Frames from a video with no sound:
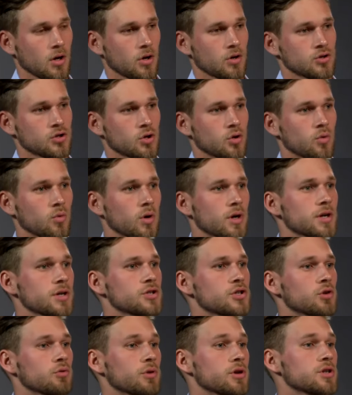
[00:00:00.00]
So what does
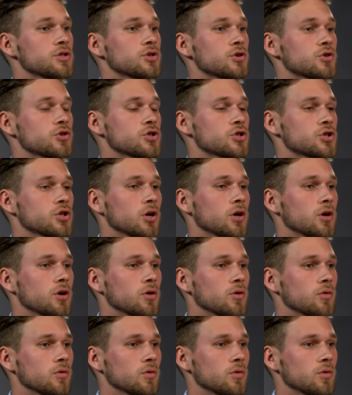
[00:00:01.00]
your research
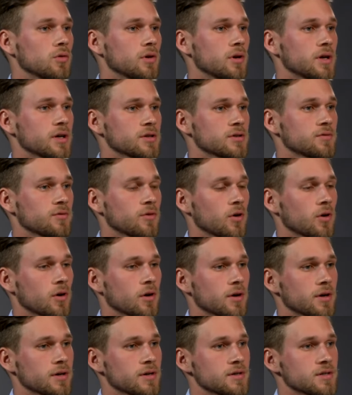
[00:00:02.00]
show as
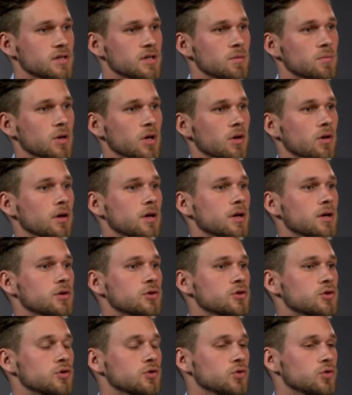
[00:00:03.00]
far as the ability
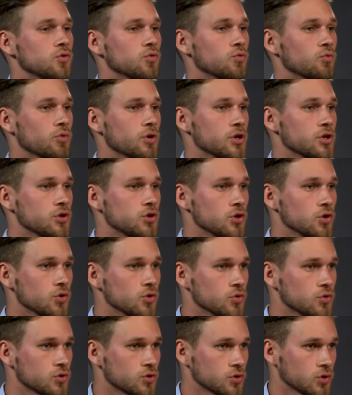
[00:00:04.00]
to
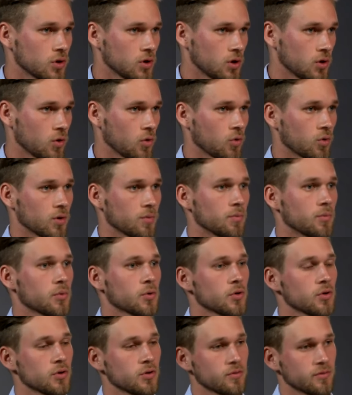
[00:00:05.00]
reduce or
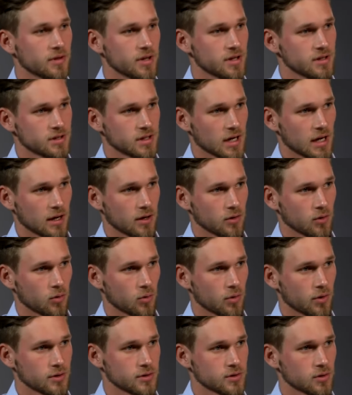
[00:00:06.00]
improve these
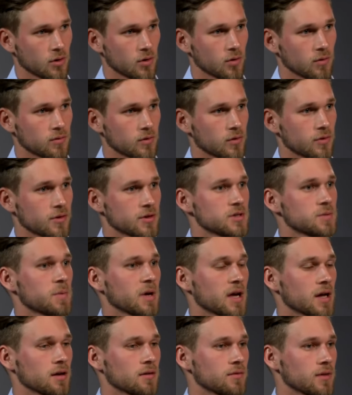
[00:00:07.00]
categories over the
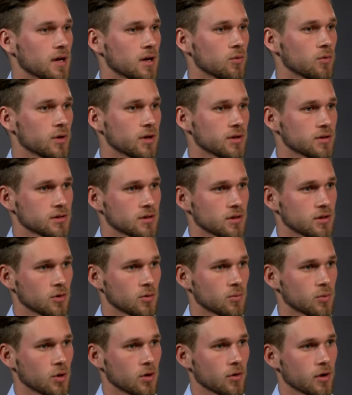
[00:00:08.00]
span of 8 weeks in your
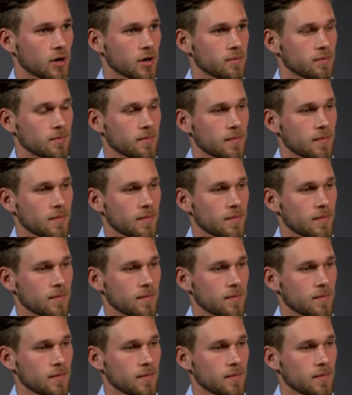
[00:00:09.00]
program?